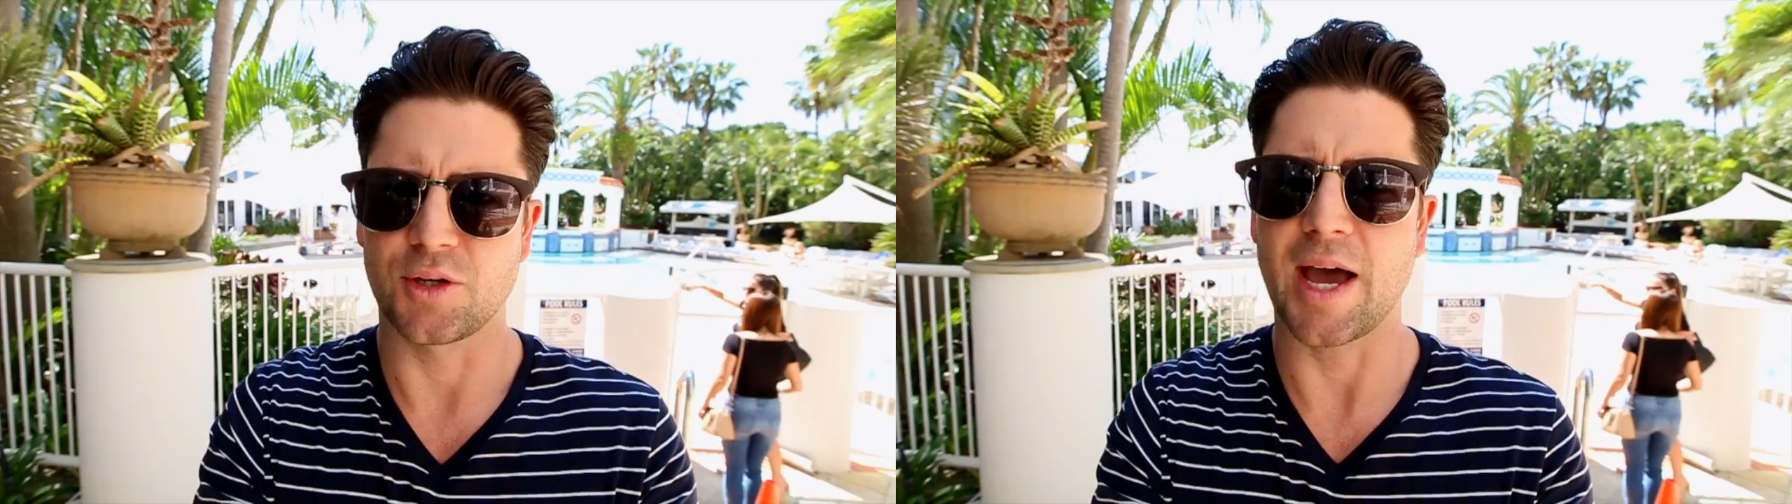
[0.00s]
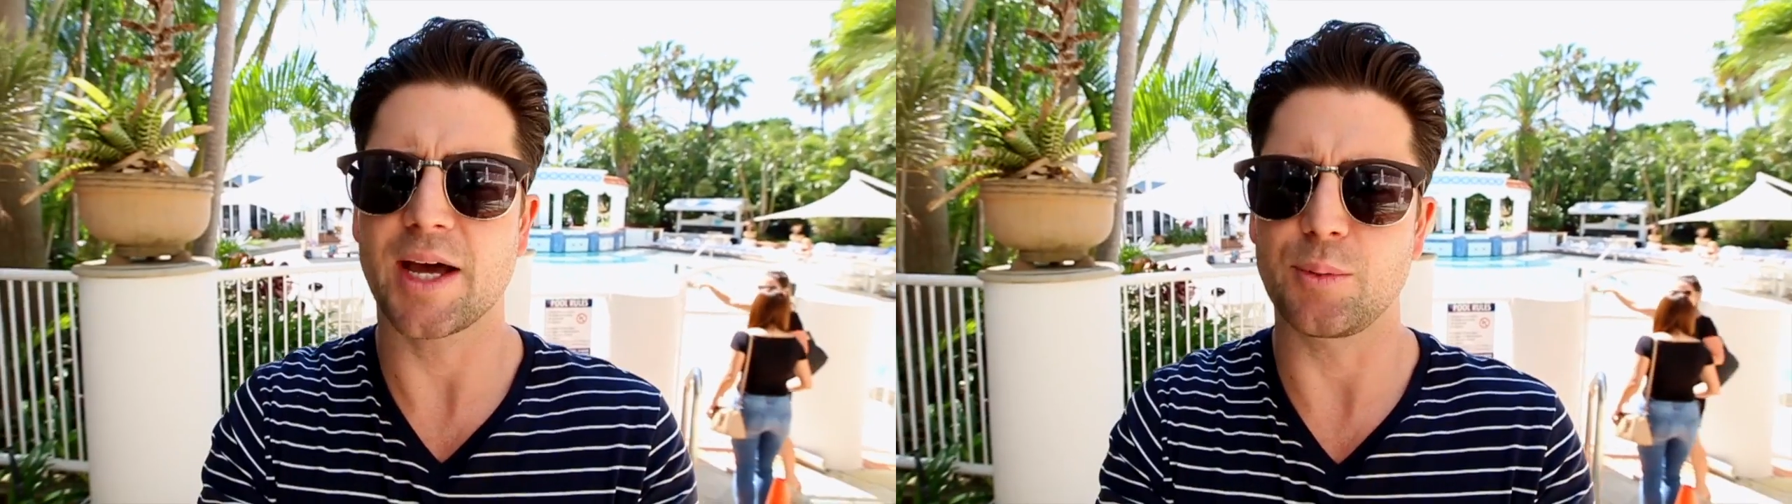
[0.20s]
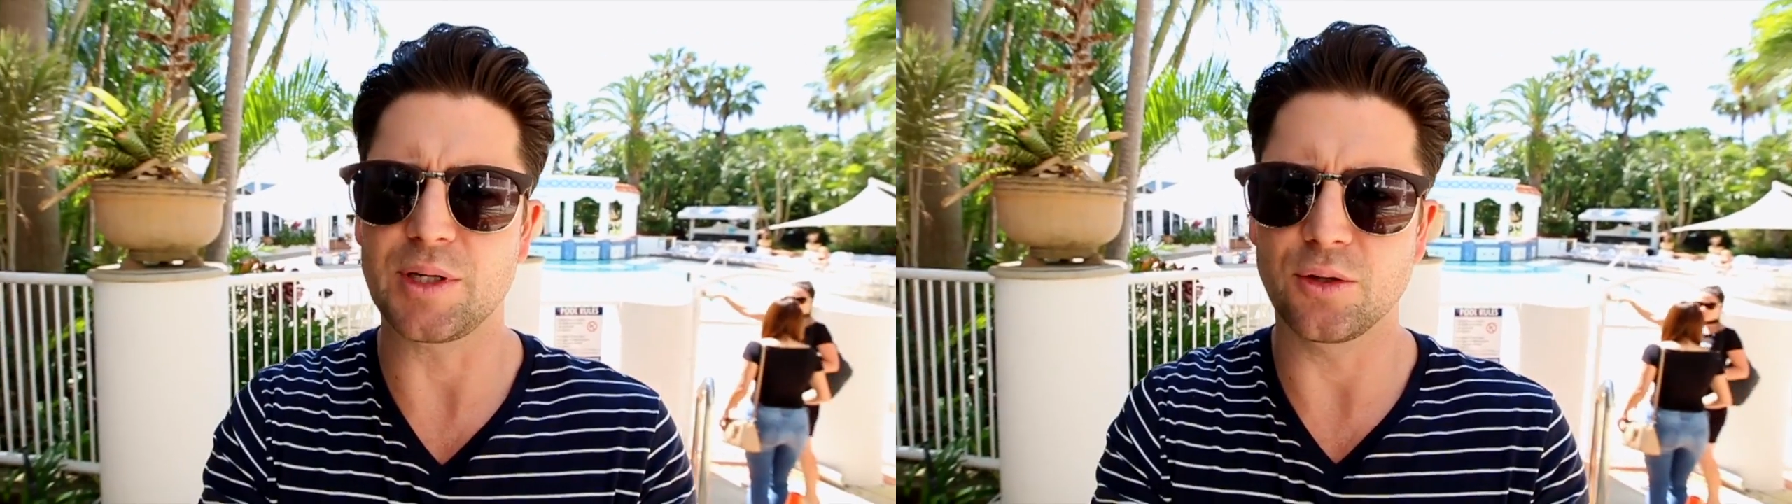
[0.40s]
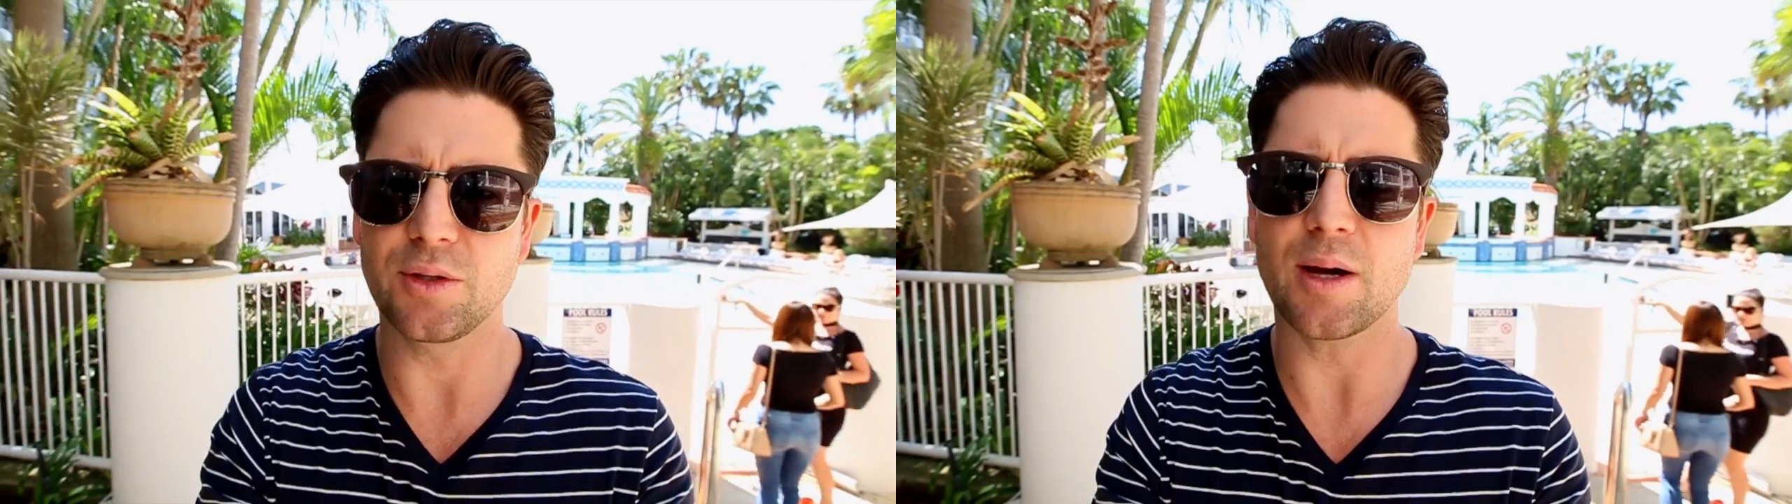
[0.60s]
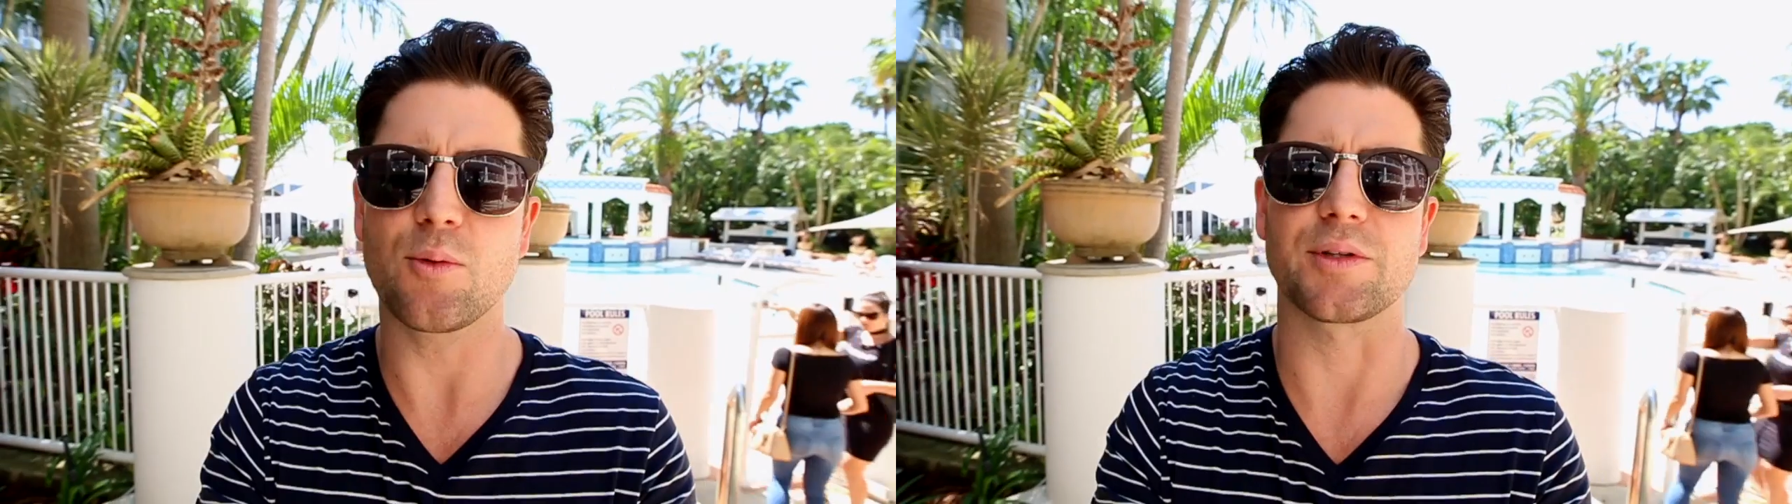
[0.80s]
So how do we do
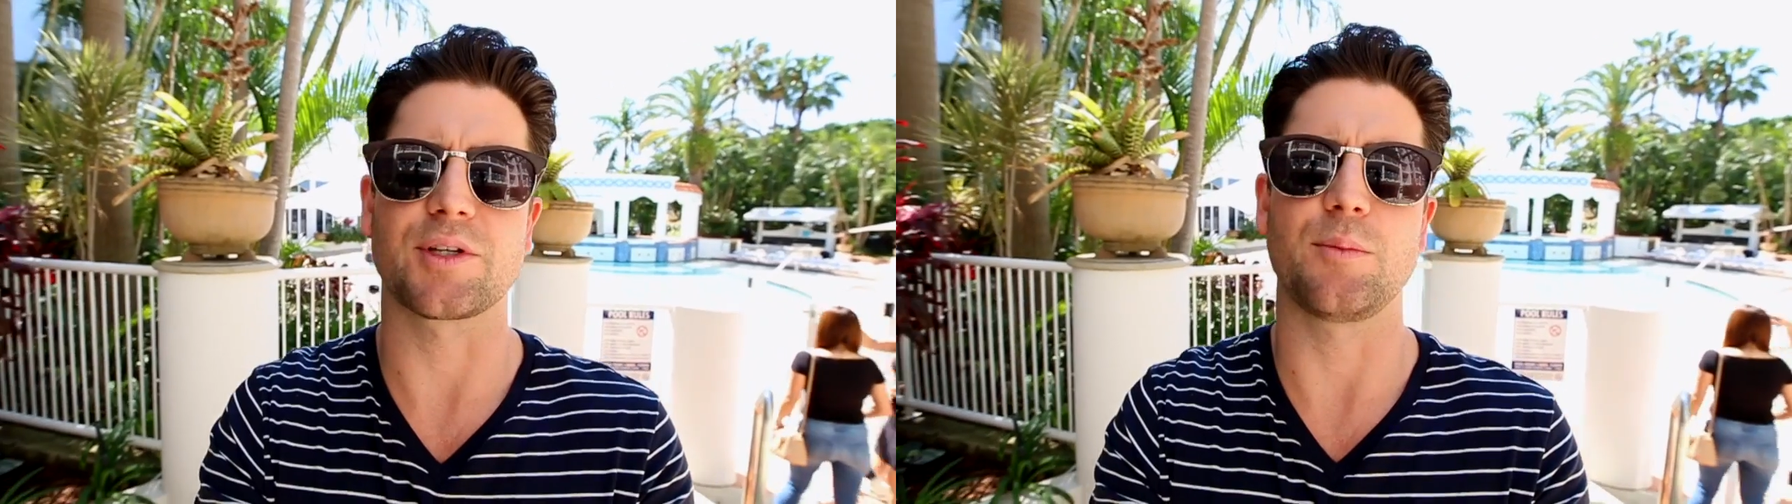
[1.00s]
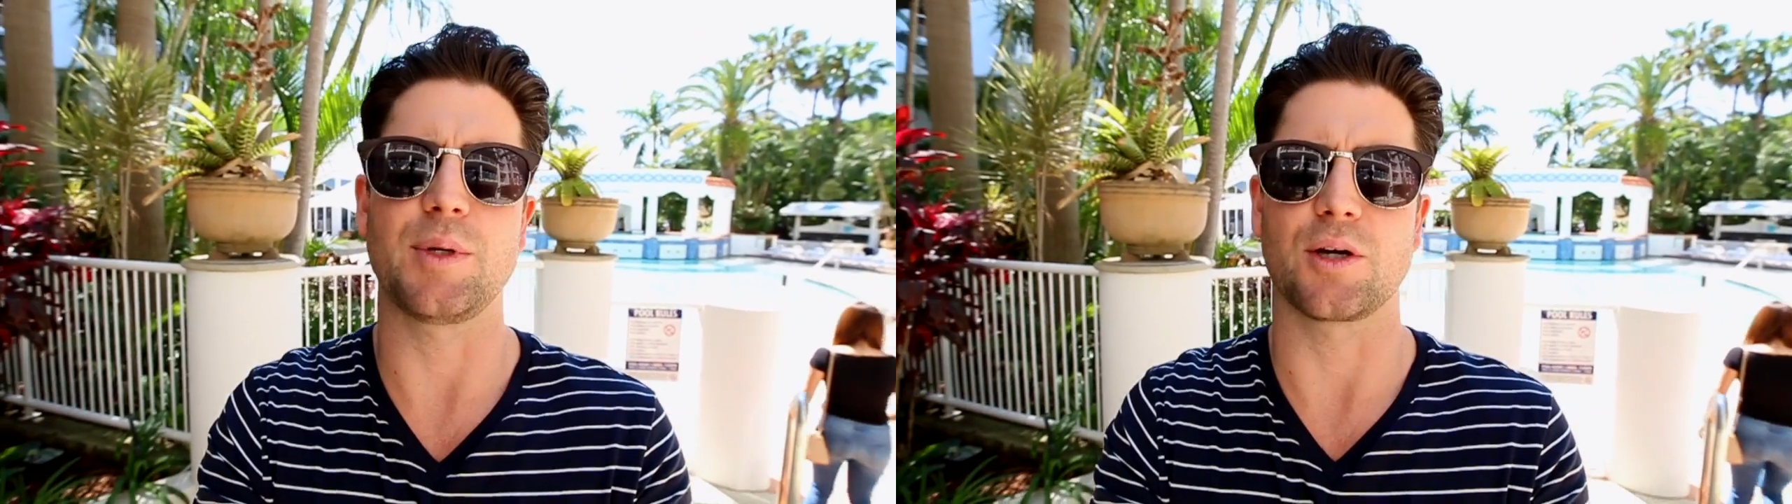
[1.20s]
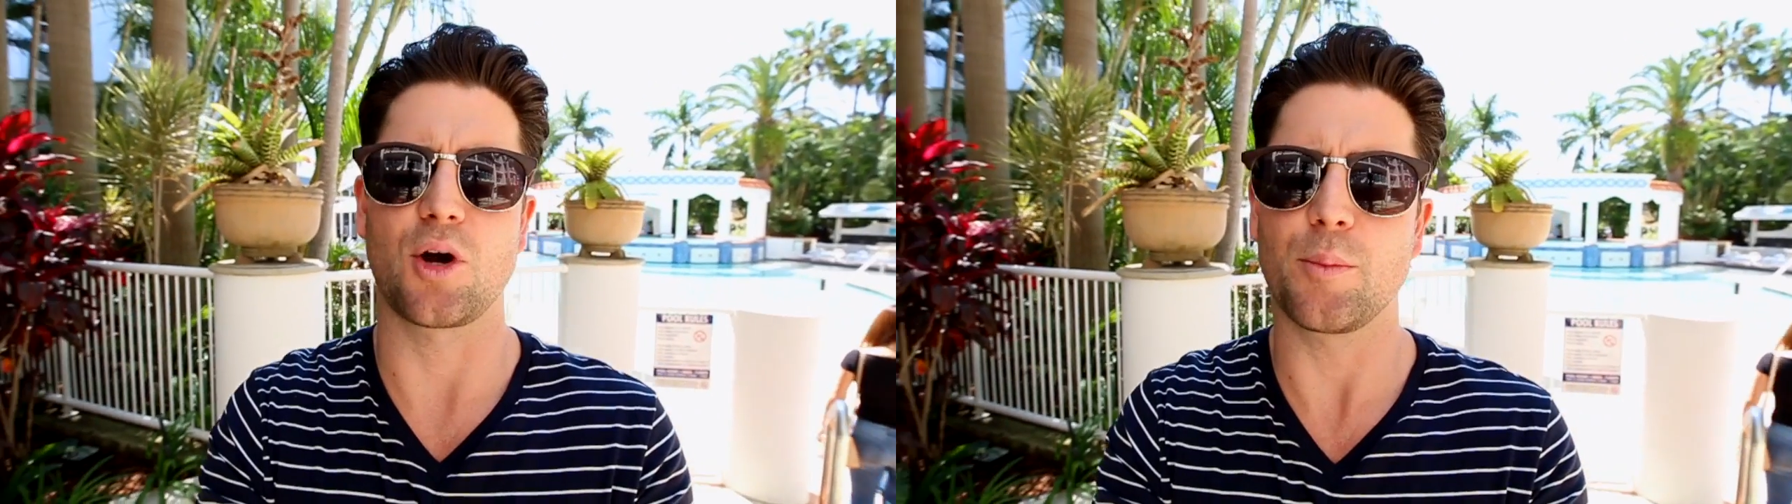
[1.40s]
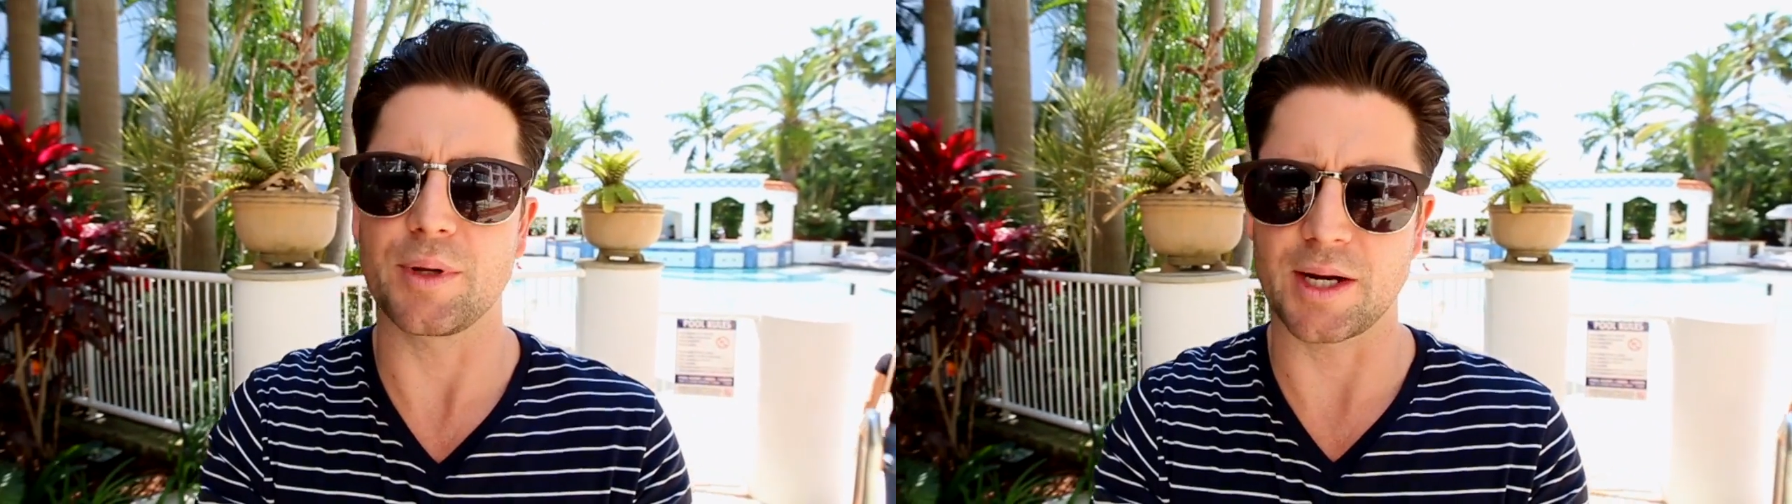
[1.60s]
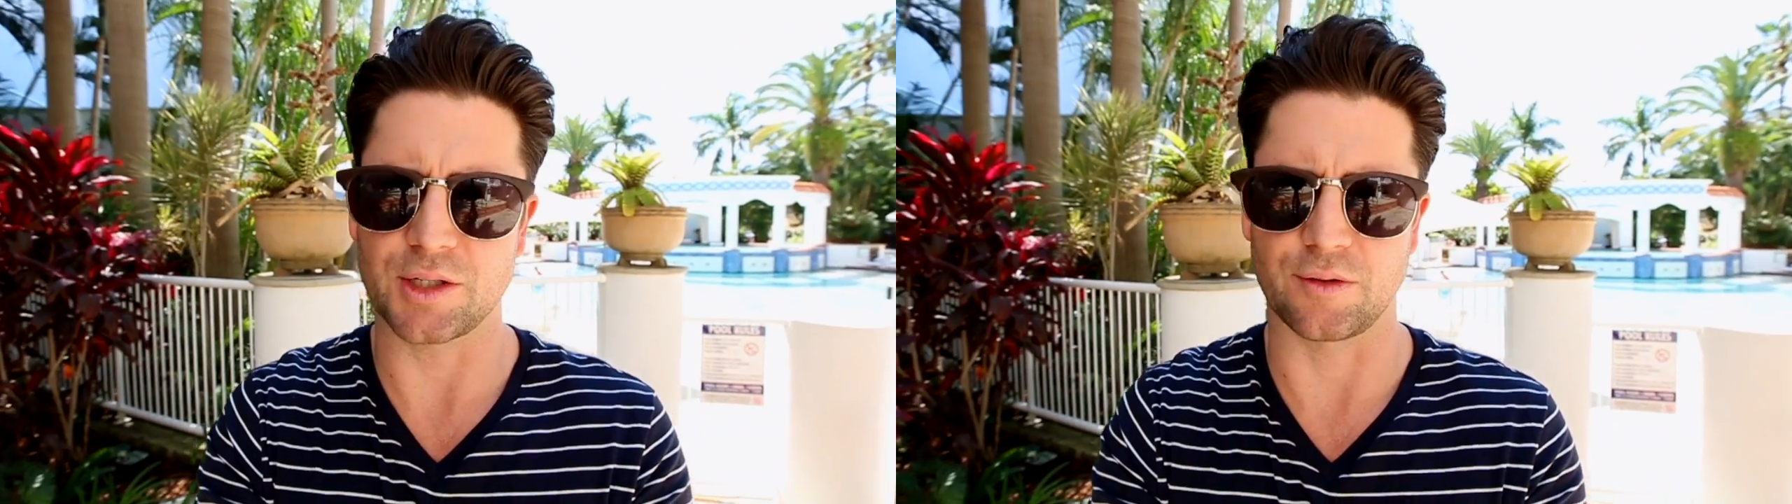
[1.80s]
that? Well, it's going to be a
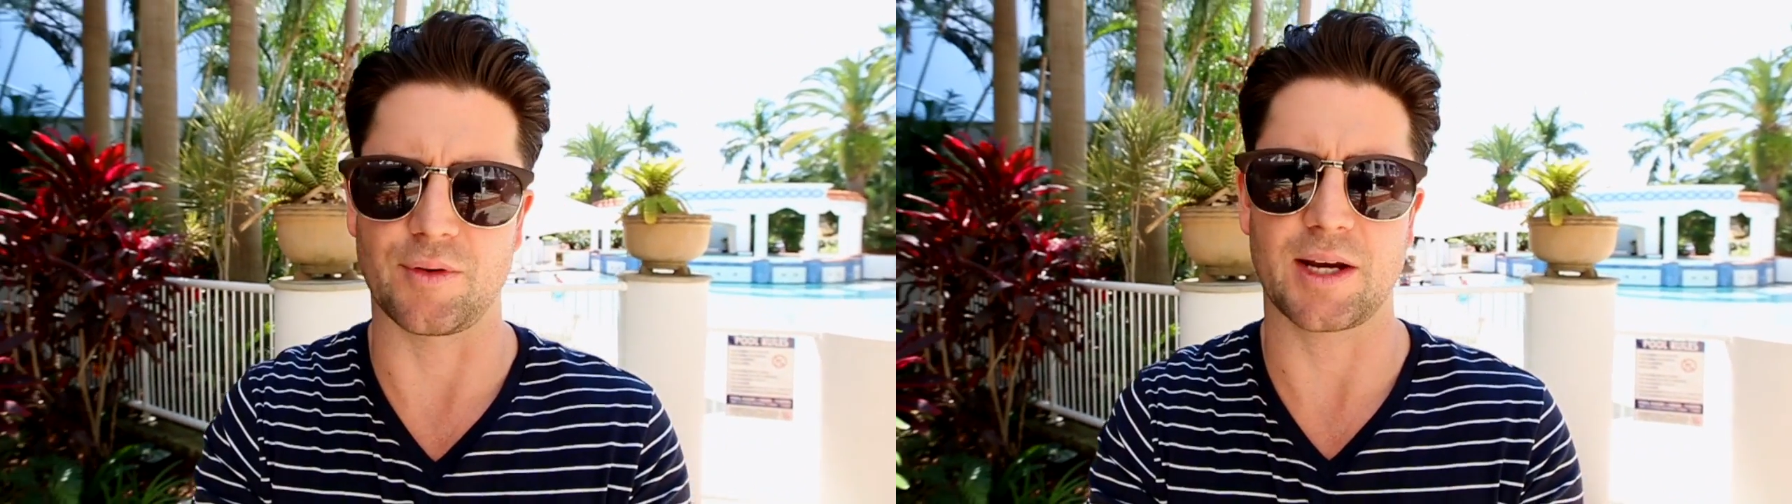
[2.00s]
combination